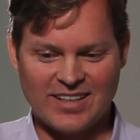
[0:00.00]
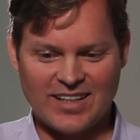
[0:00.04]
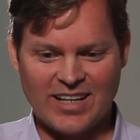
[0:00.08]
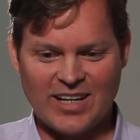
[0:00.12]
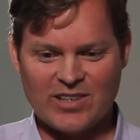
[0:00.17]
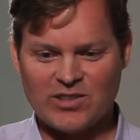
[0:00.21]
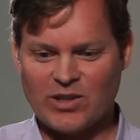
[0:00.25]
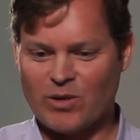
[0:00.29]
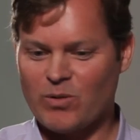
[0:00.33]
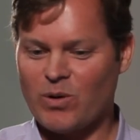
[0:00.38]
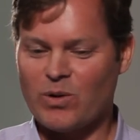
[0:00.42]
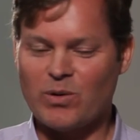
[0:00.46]

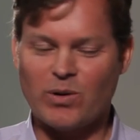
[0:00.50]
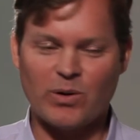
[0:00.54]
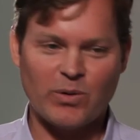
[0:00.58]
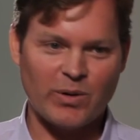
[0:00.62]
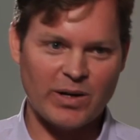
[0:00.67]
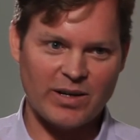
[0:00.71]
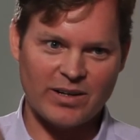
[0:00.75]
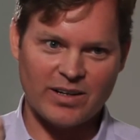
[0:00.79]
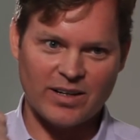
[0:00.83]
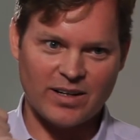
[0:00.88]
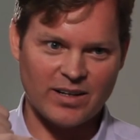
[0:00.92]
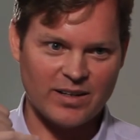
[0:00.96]
He's like, Whoa, whoa,
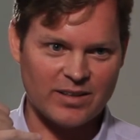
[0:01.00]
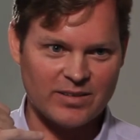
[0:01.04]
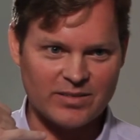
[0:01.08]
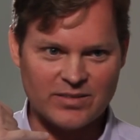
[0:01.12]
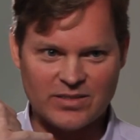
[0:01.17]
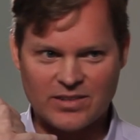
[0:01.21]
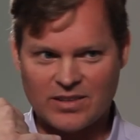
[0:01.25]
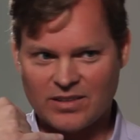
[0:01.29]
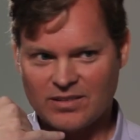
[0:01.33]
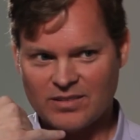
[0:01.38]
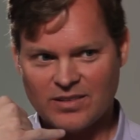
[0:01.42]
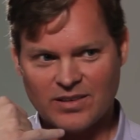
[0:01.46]
wait, uh,
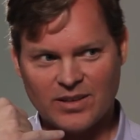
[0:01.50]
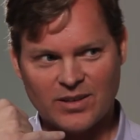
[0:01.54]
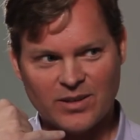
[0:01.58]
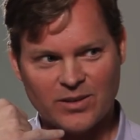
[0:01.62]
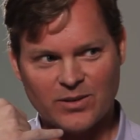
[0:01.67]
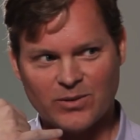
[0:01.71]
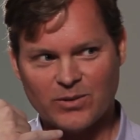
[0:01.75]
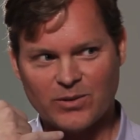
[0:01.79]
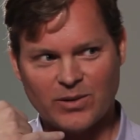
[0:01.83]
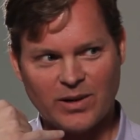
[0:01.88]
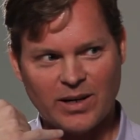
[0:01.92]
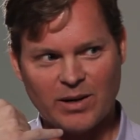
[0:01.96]
you know,